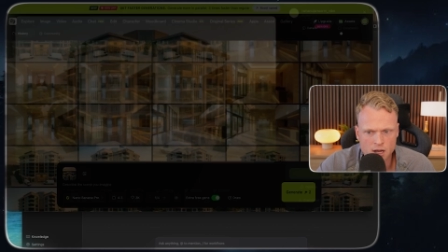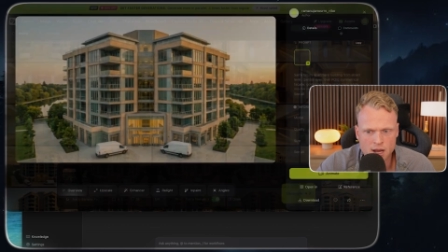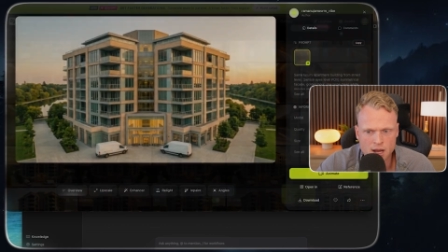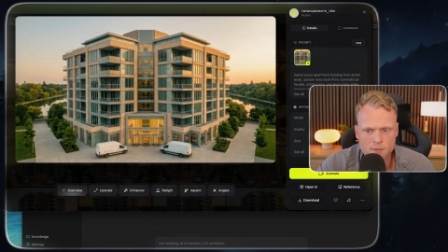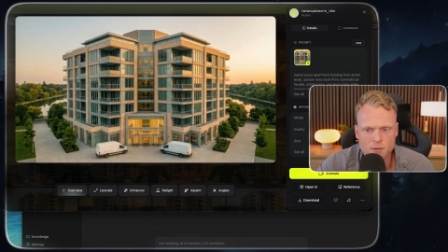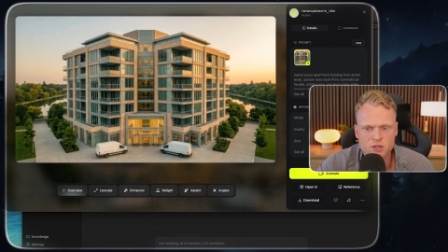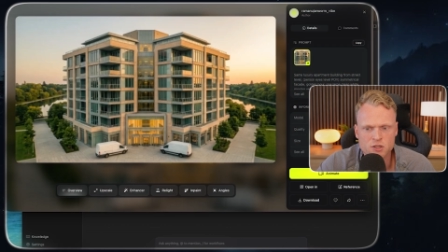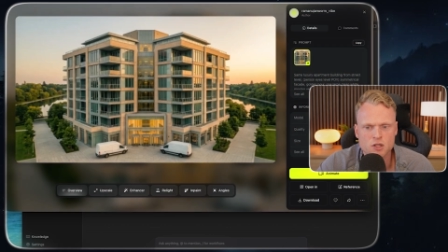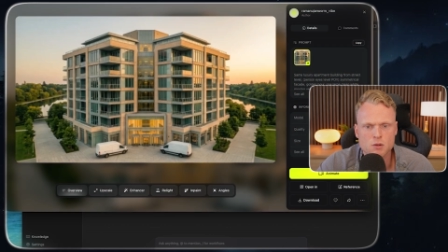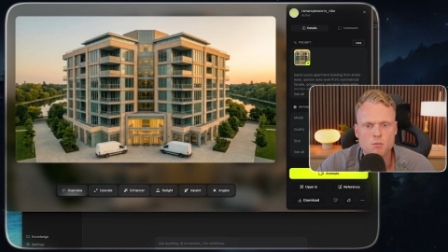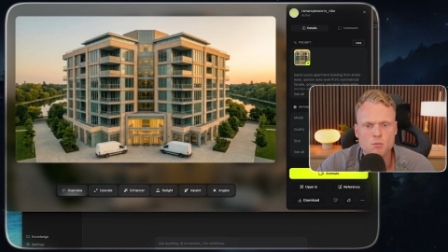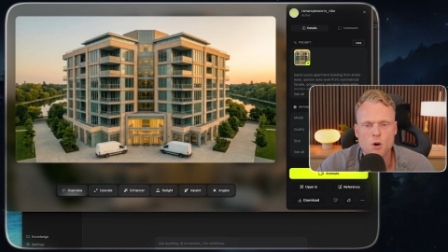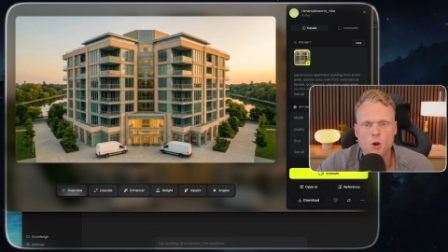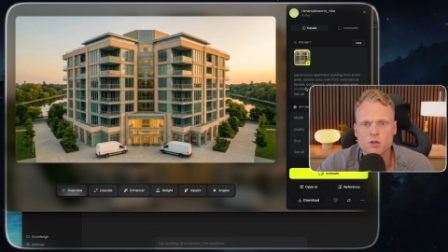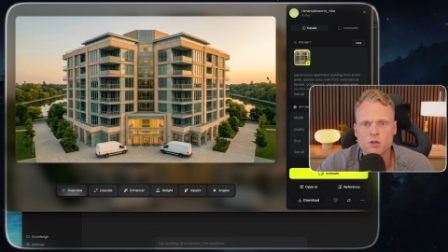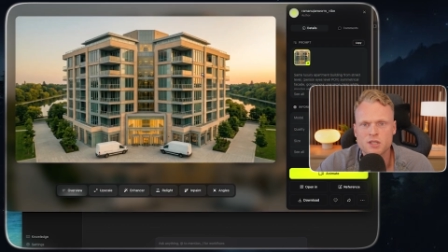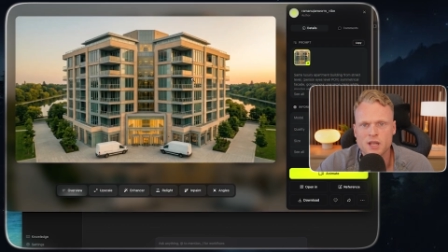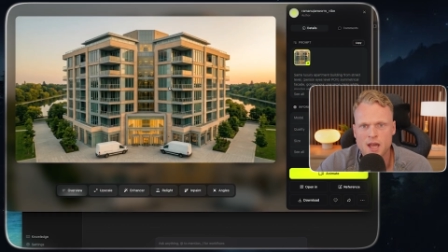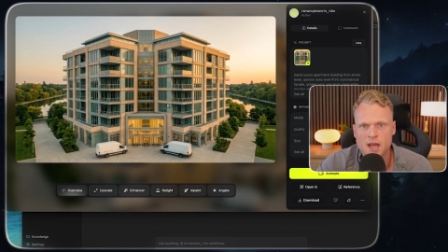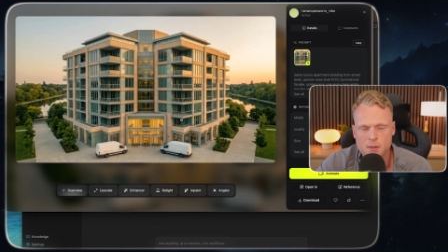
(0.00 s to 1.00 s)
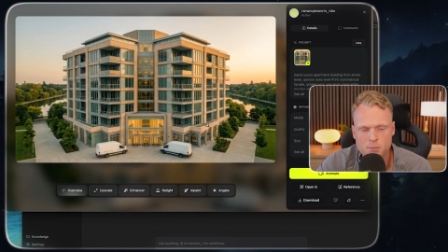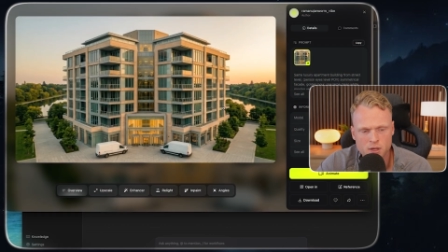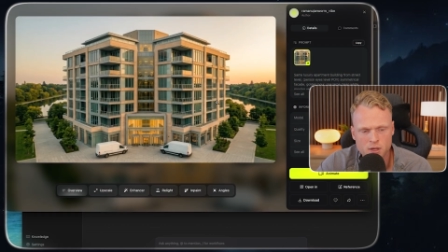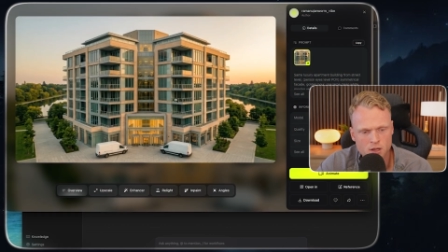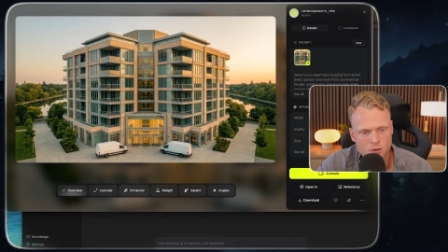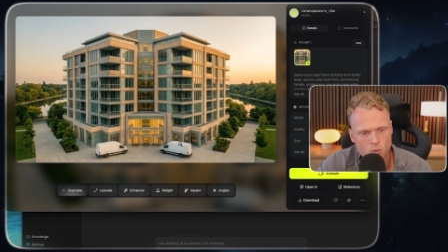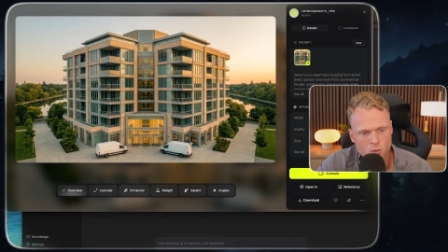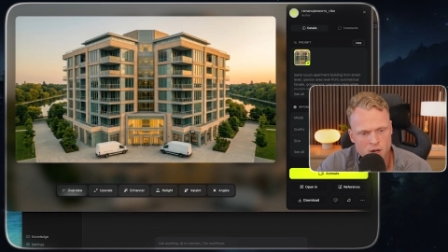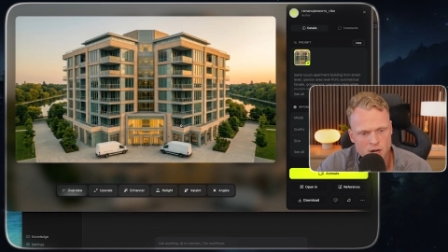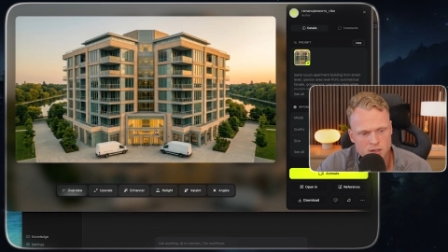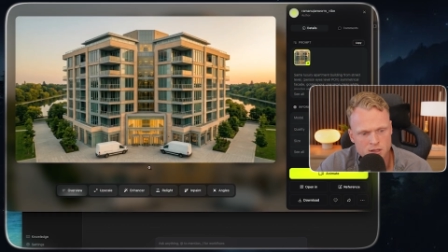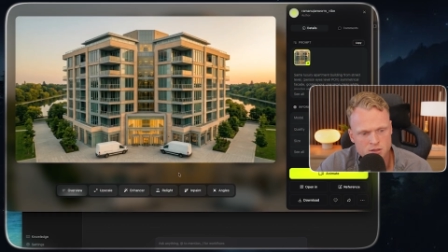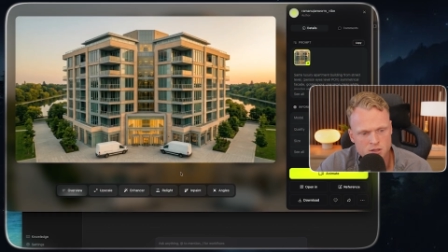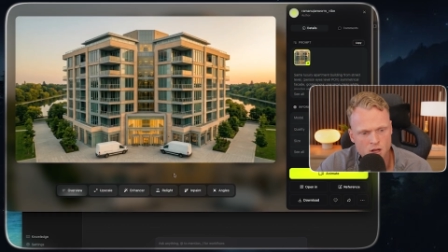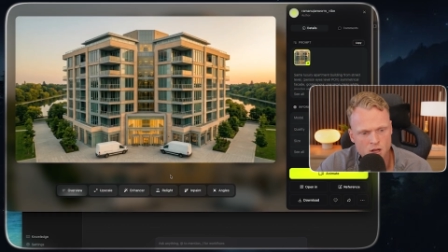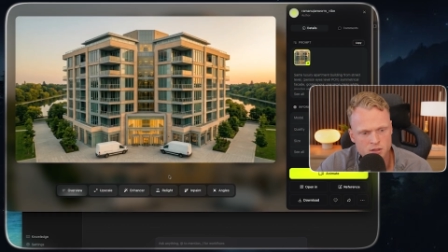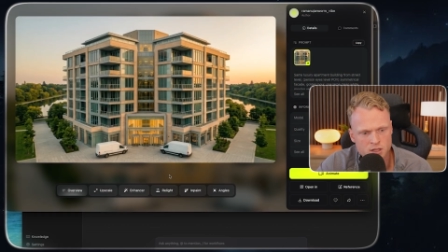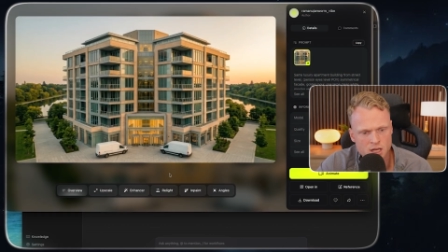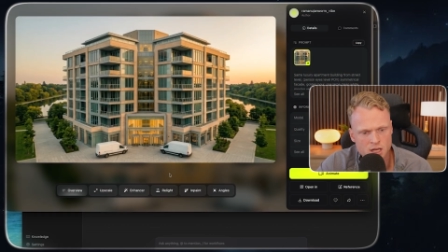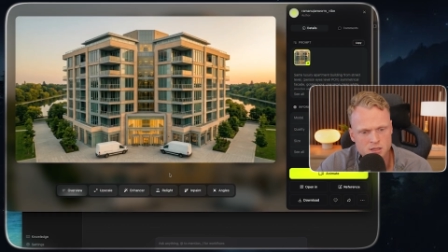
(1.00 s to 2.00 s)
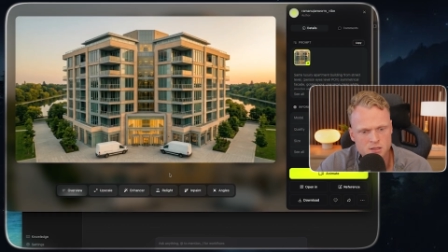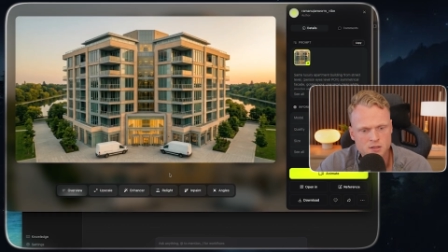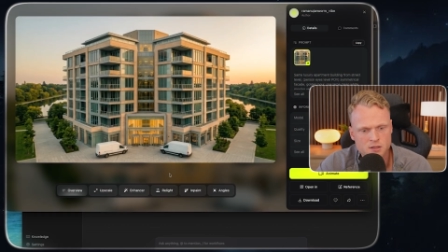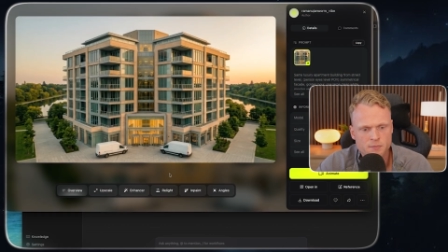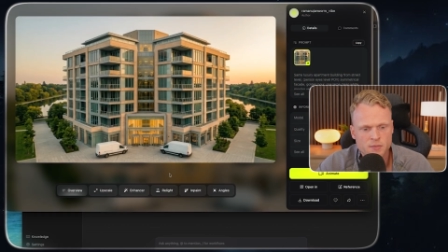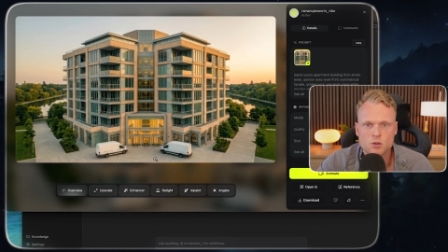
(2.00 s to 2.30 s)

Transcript: I was the most happy when I saw this.